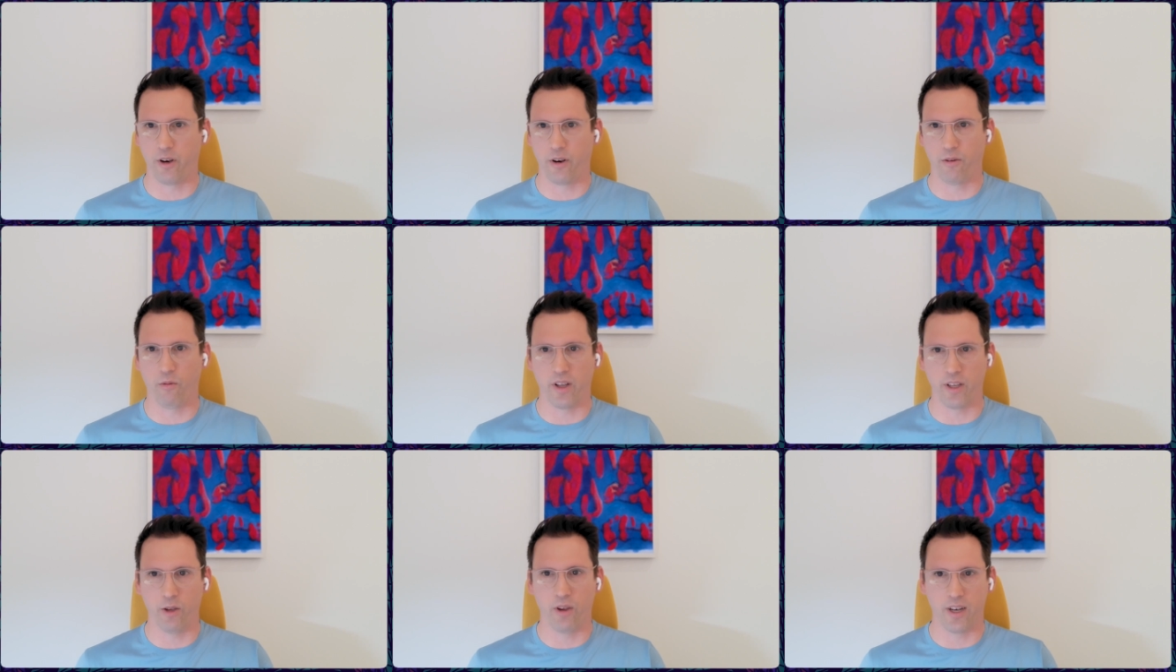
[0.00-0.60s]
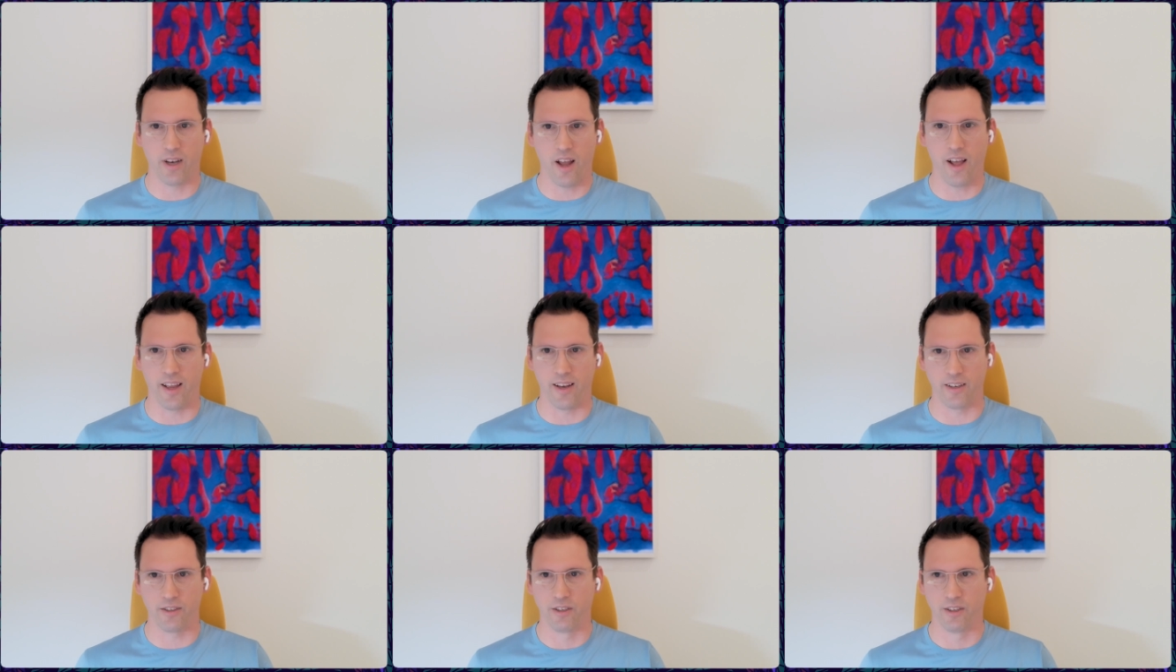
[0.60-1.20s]
your while you get
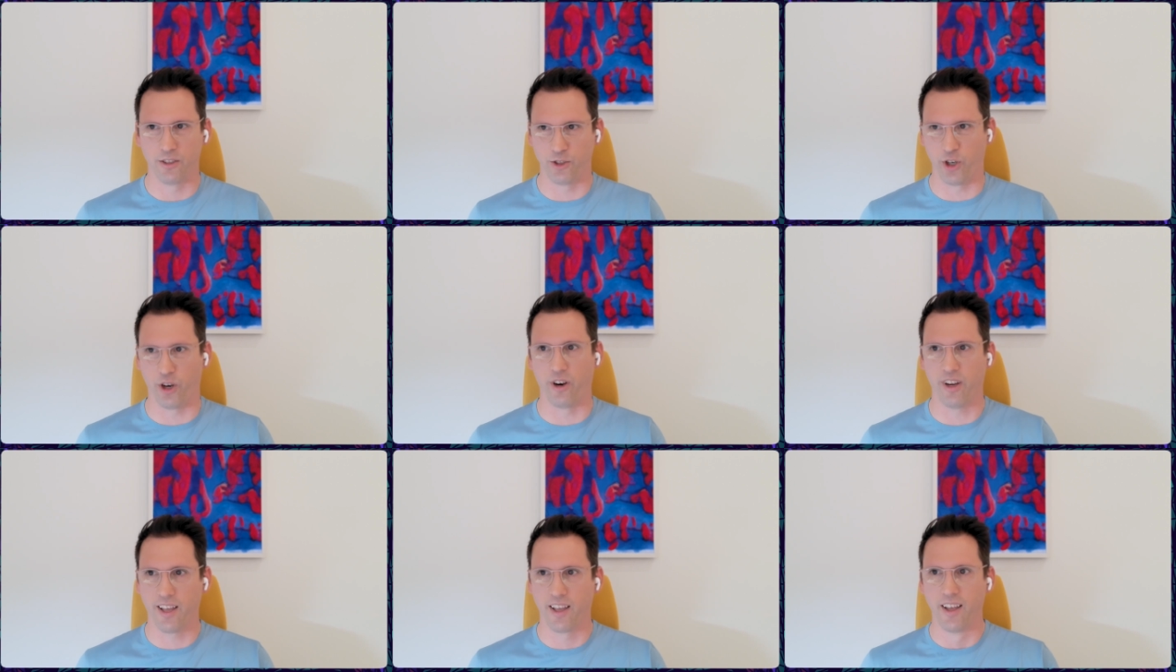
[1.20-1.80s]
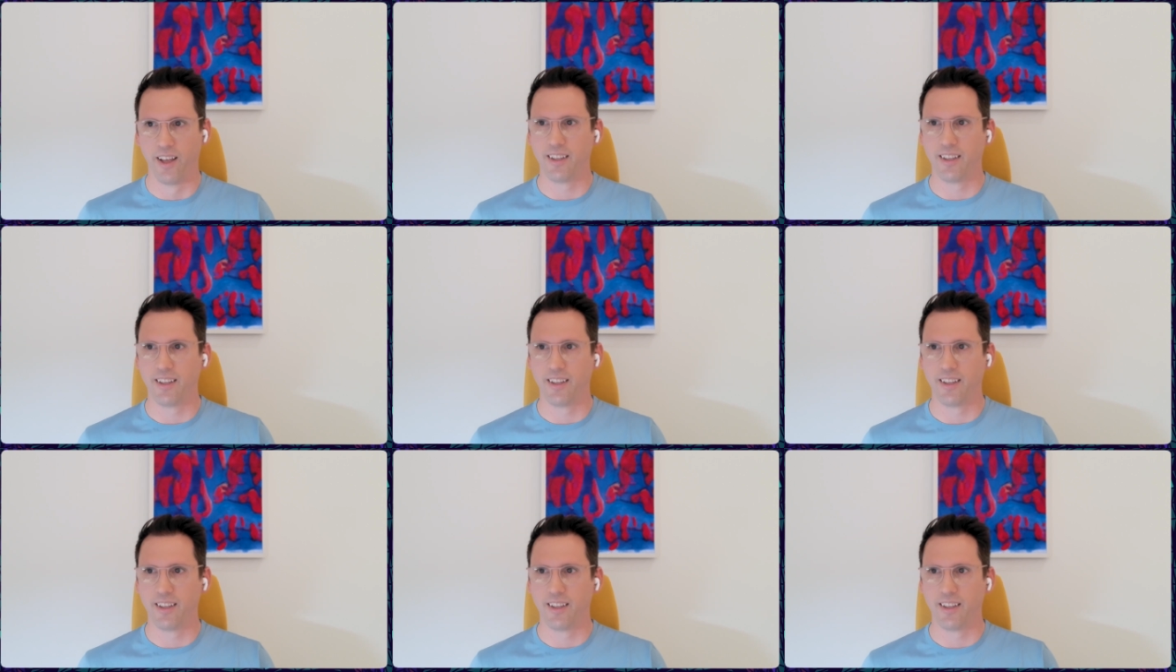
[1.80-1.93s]
9, jerk.